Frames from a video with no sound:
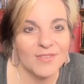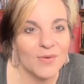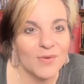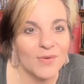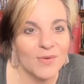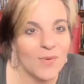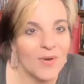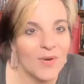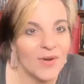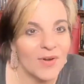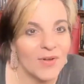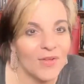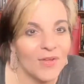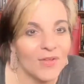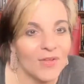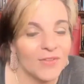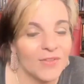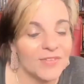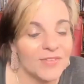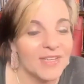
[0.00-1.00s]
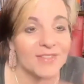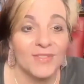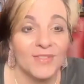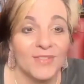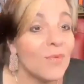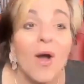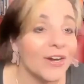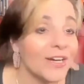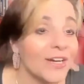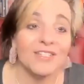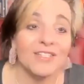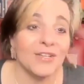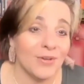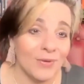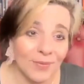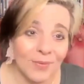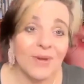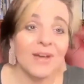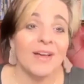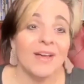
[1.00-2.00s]
the world, as you already
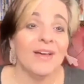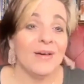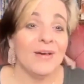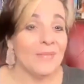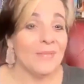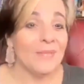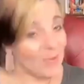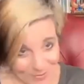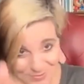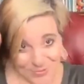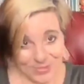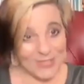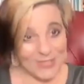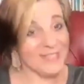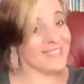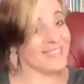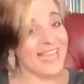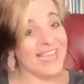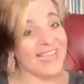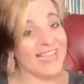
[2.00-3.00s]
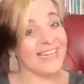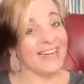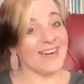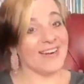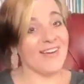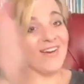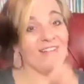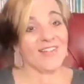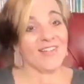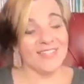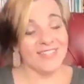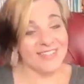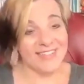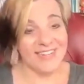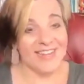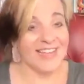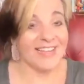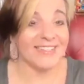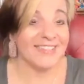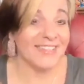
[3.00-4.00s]
do, but we're just taking it all to the
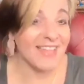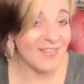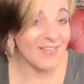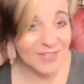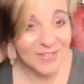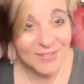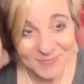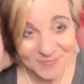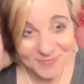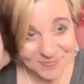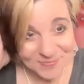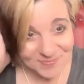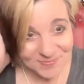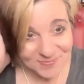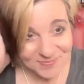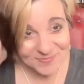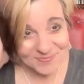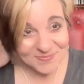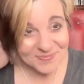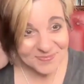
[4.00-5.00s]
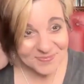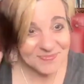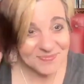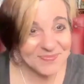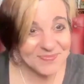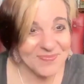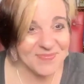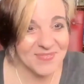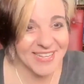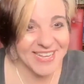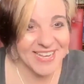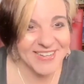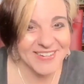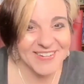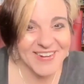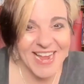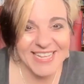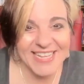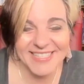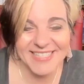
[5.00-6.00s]
next level.
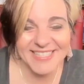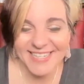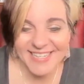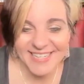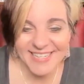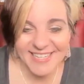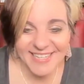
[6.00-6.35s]
Congrats.